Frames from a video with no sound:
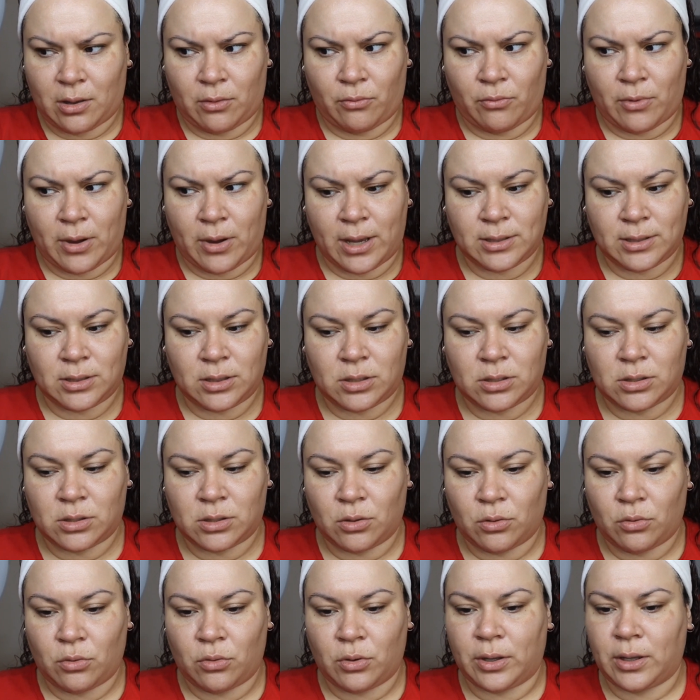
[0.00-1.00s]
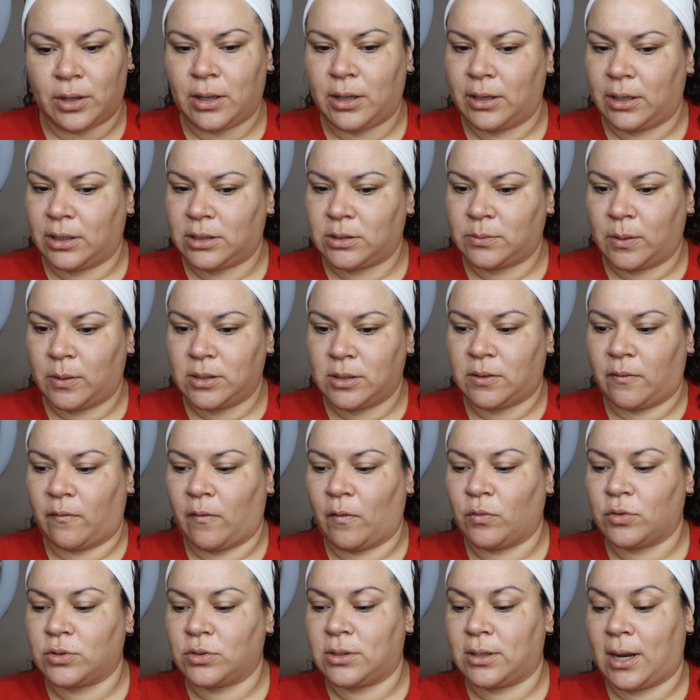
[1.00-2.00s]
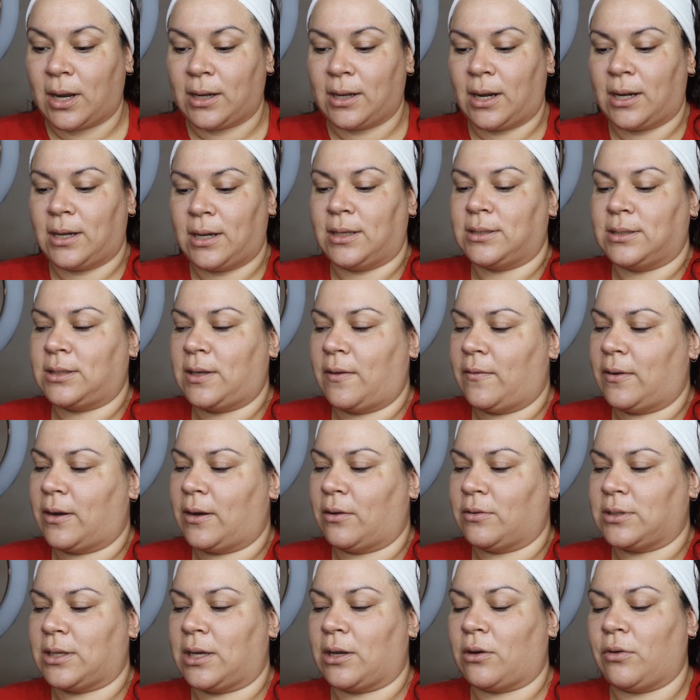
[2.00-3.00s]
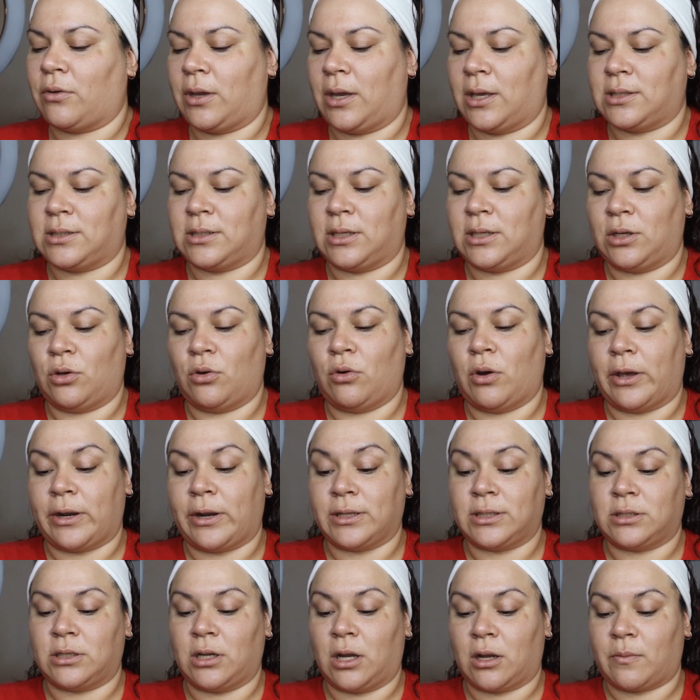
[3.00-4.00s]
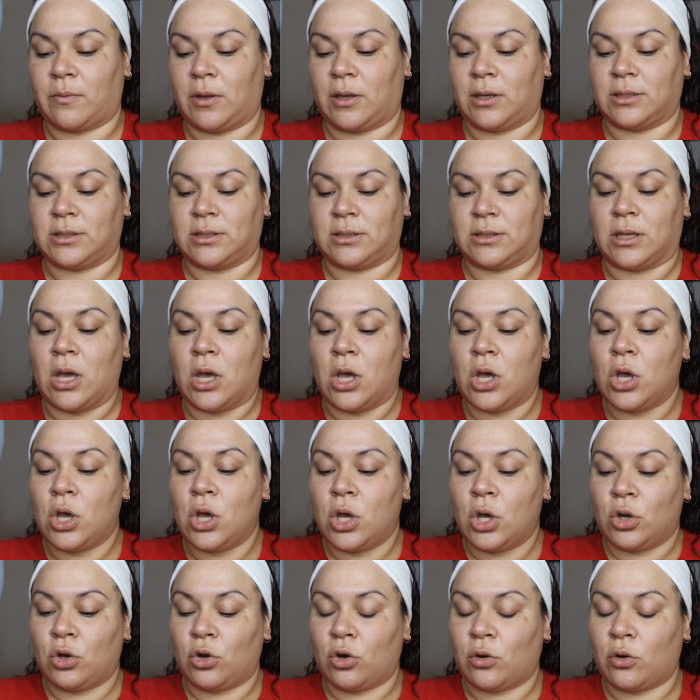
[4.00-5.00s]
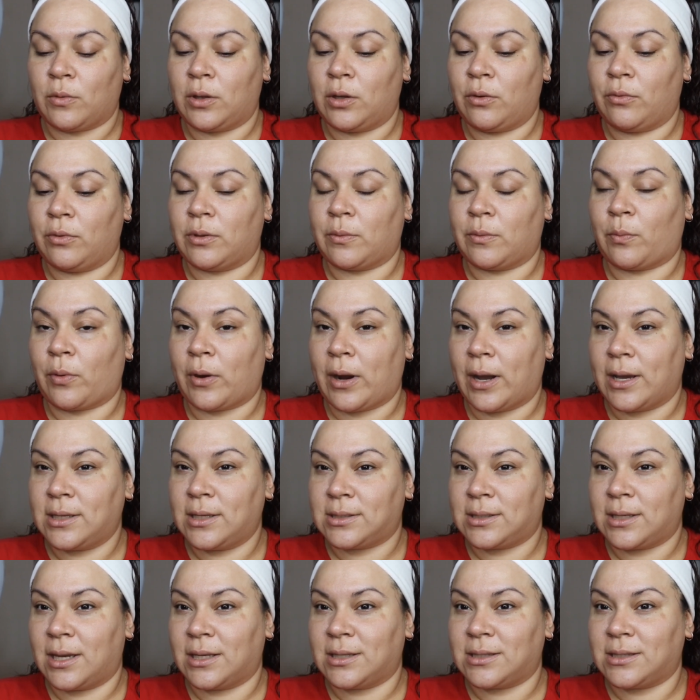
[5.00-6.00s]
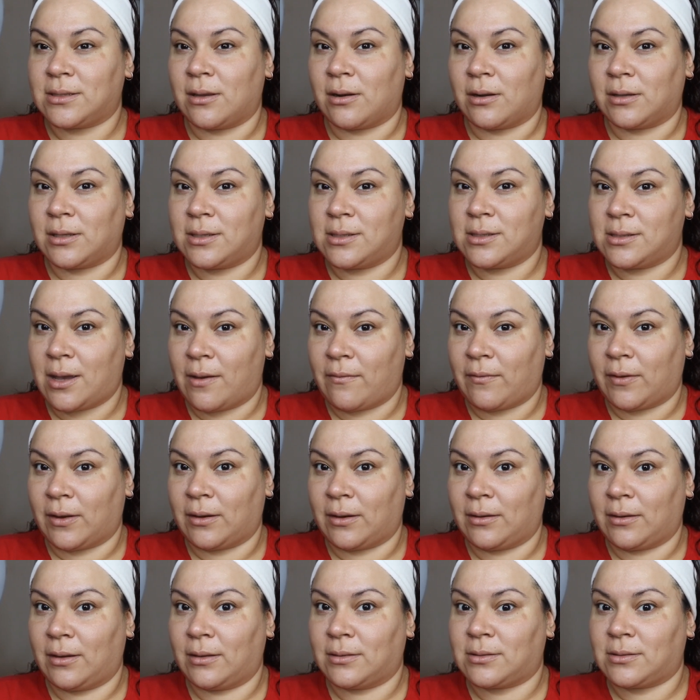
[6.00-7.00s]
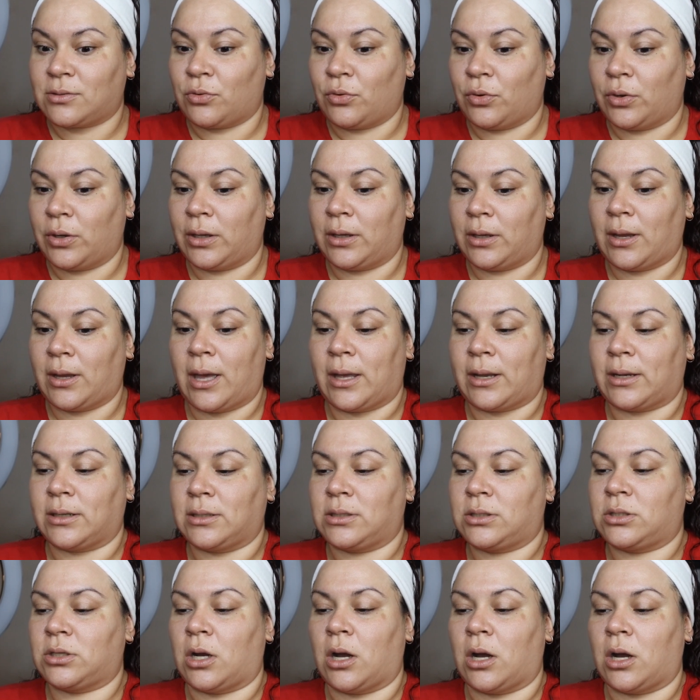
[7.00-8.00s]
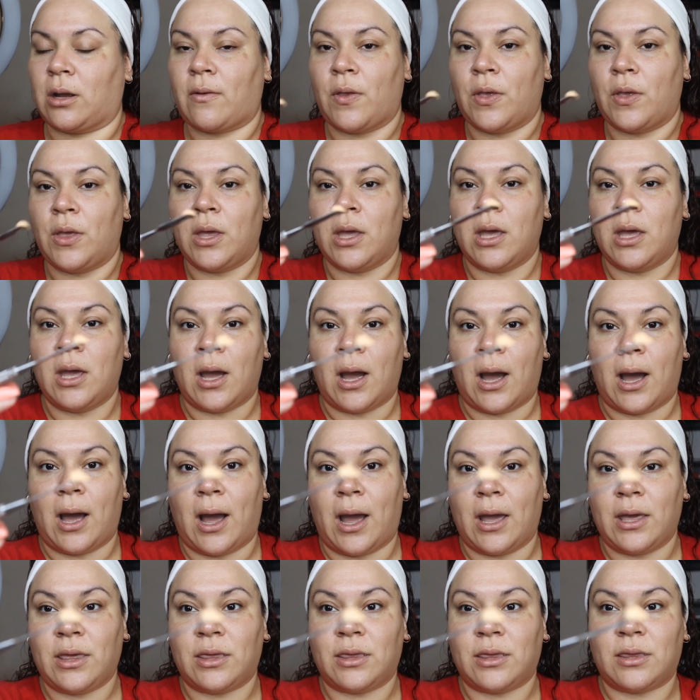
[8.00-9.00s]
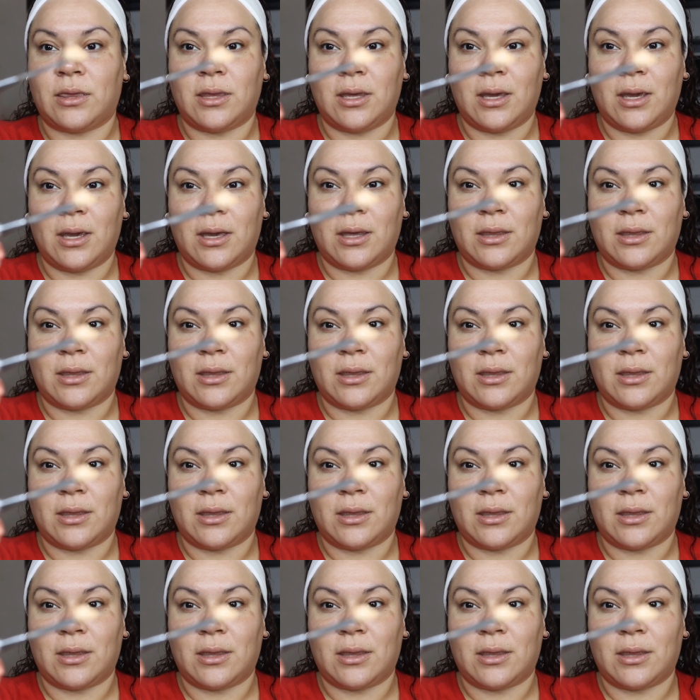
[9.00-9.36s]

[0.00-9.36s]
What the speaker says: why is this so inexpensive? It was $9.97. I was like, okay, it's gonna go out of stock, because normally when the price ends on a 7, it's going out of stock. I think